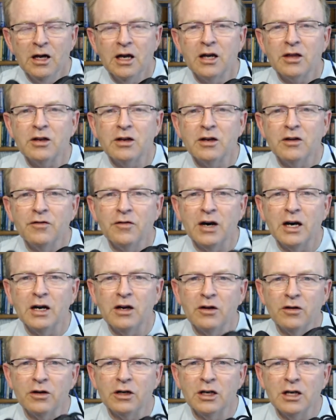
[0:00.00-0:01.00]
ethylene
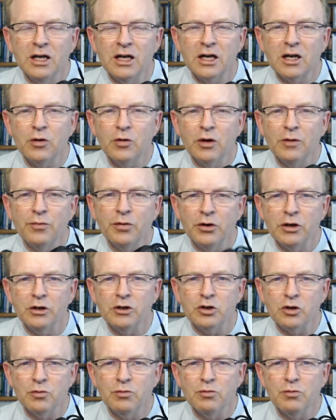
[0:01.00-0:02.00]
vinyl liquid, put it
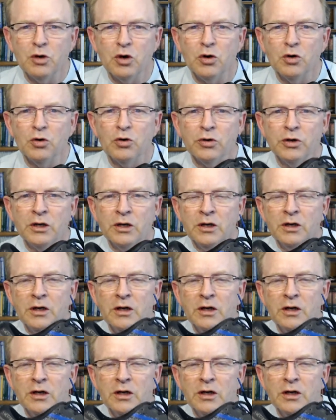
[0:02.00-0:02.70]
into a mold,